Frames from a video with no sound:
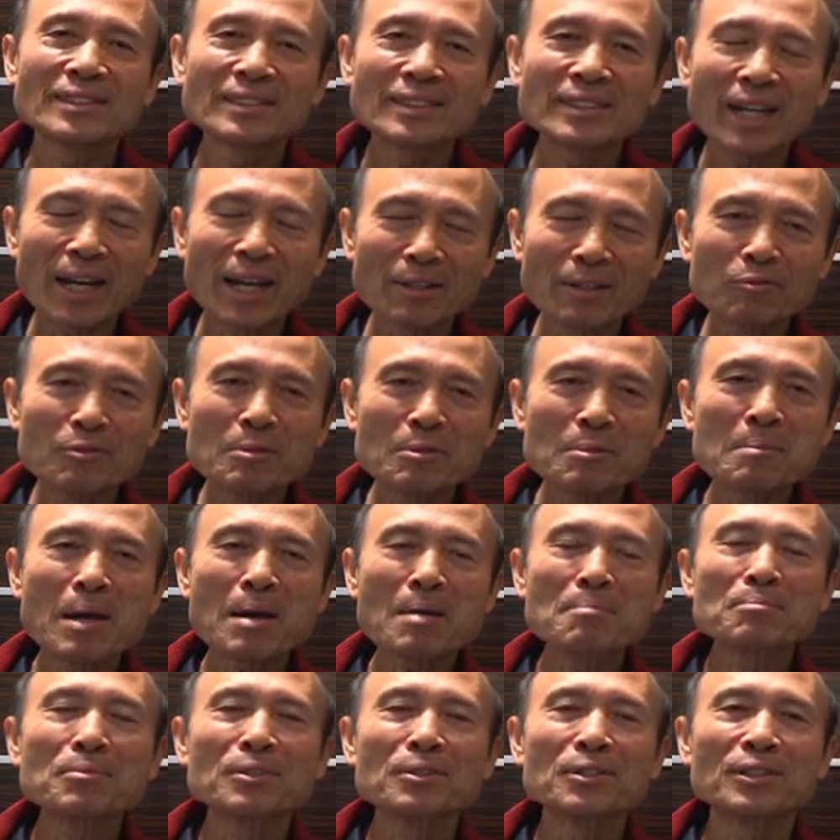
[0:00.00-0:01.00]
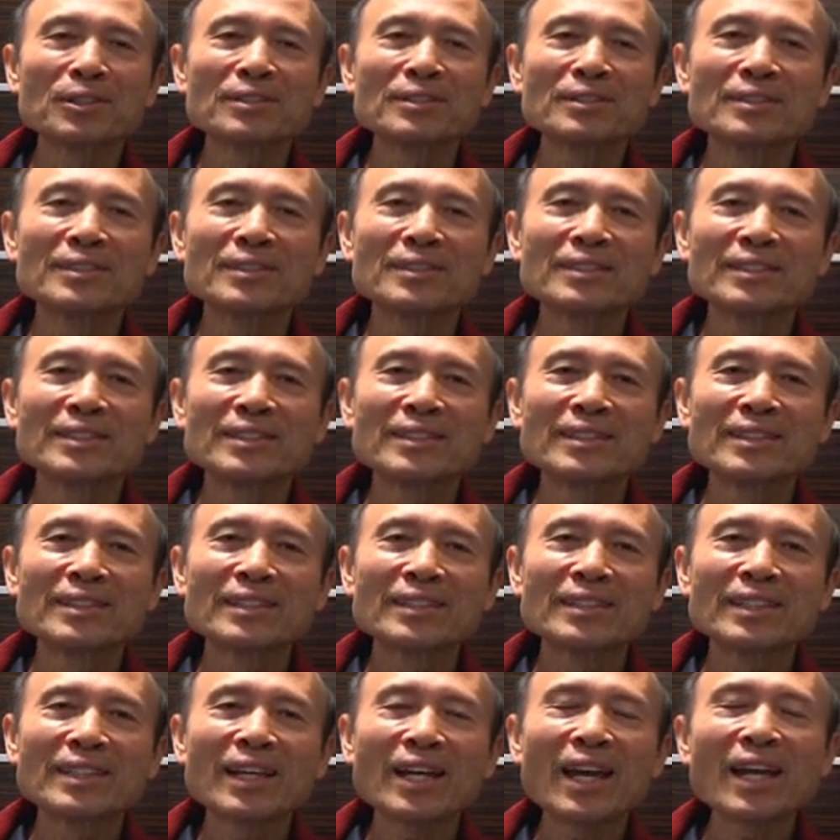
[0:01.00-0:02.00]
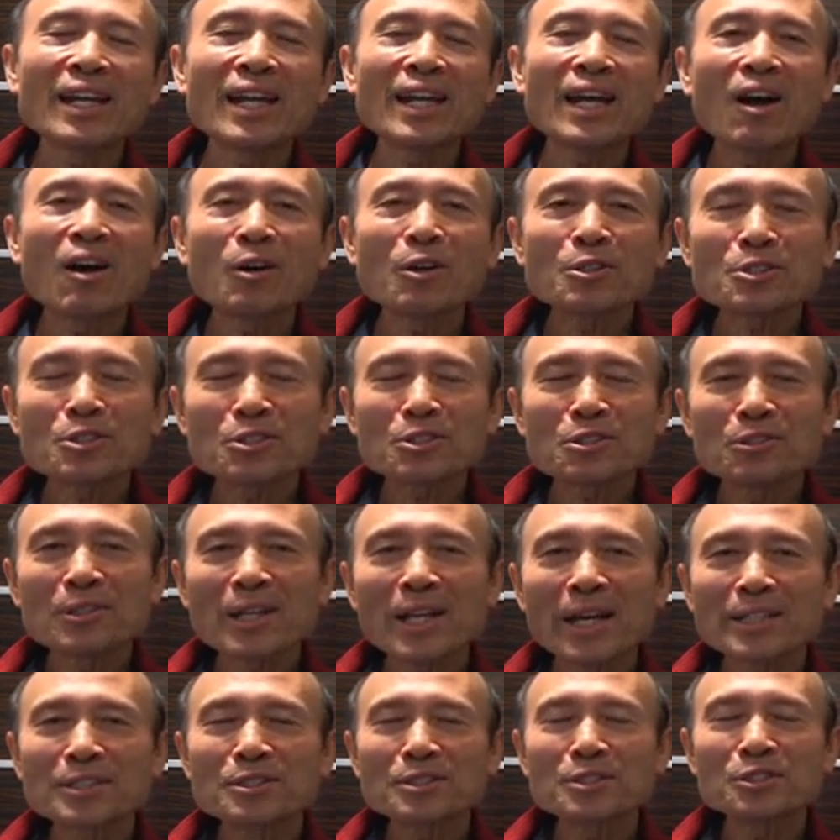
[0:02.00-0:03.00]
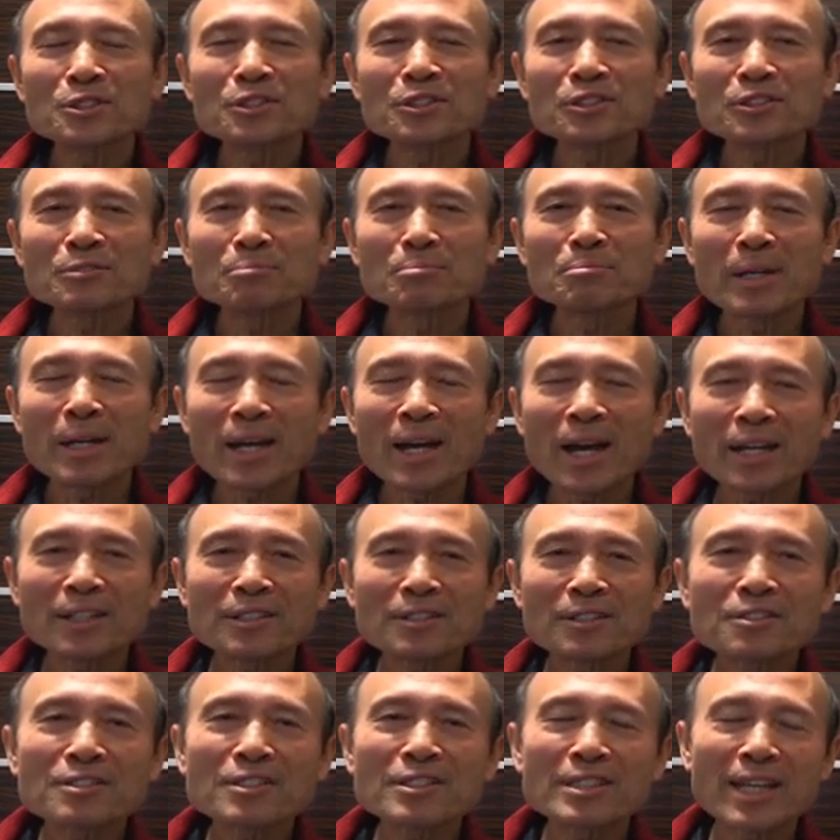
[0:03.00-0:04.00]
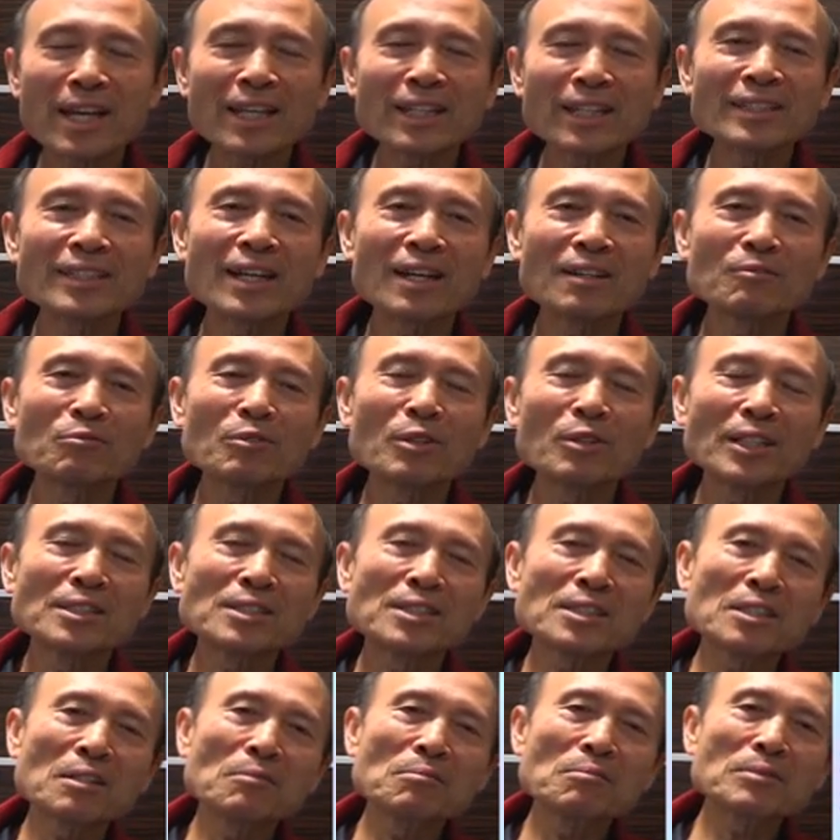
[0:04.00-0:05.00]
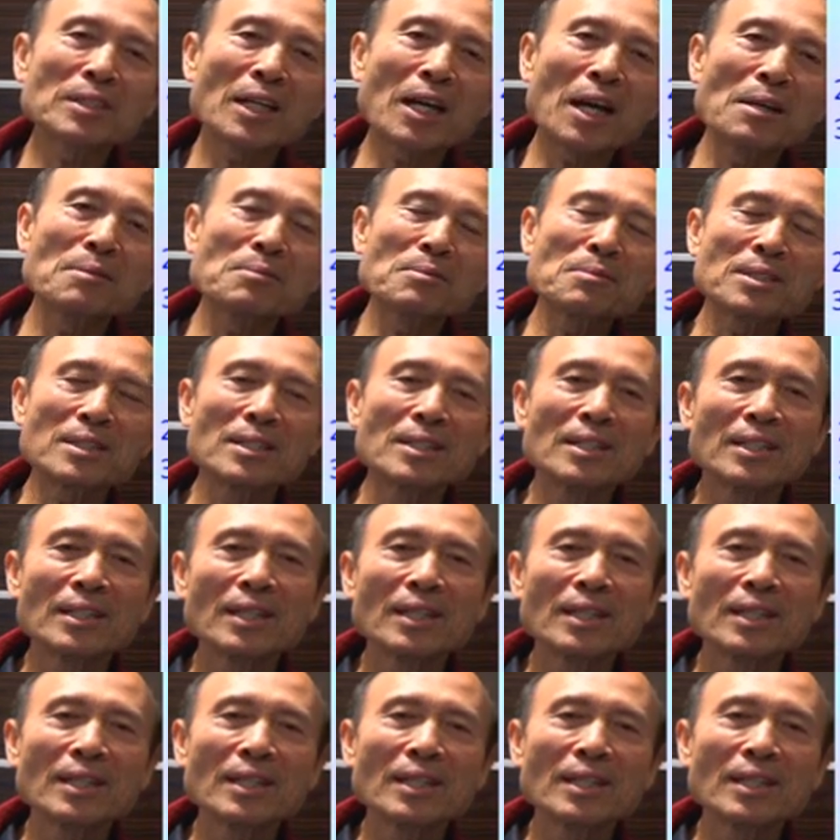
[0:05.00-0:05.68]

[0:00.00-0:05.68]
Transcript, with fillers: I remember. And I also like you to understand that when sometimes